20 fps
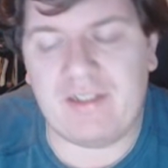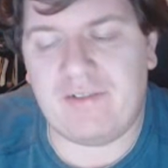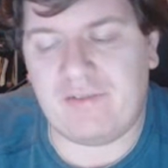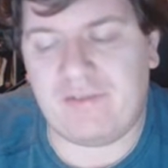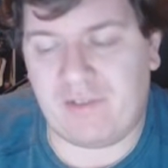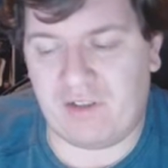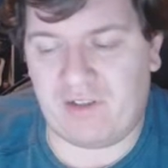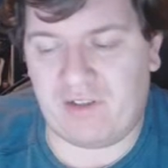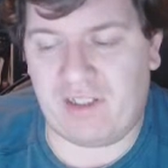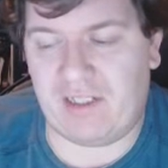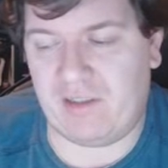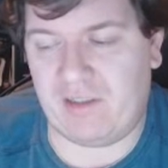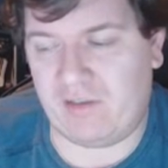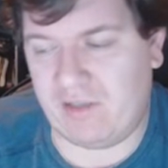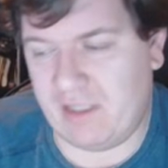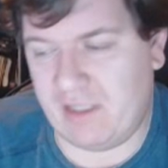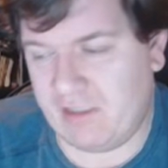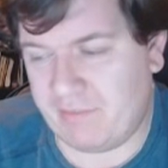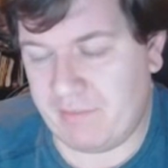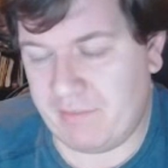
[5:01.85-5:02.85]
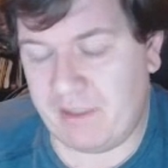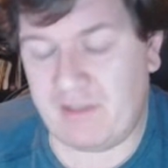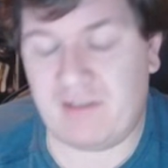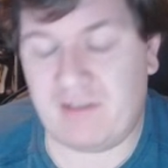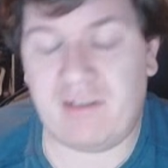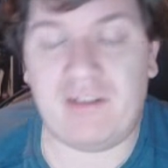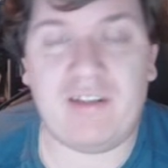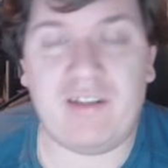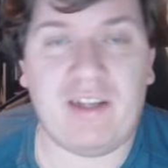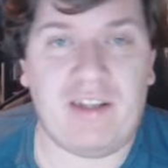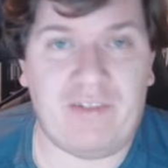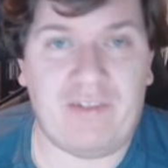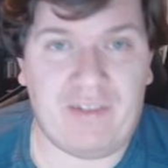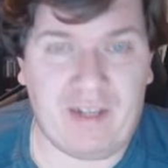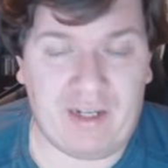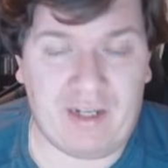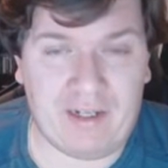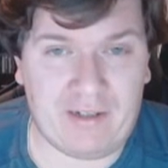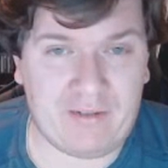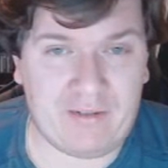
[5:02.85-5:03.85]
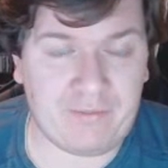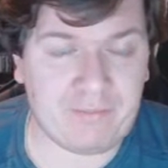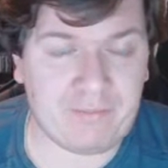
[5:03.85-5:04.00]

First they do this mission, then that.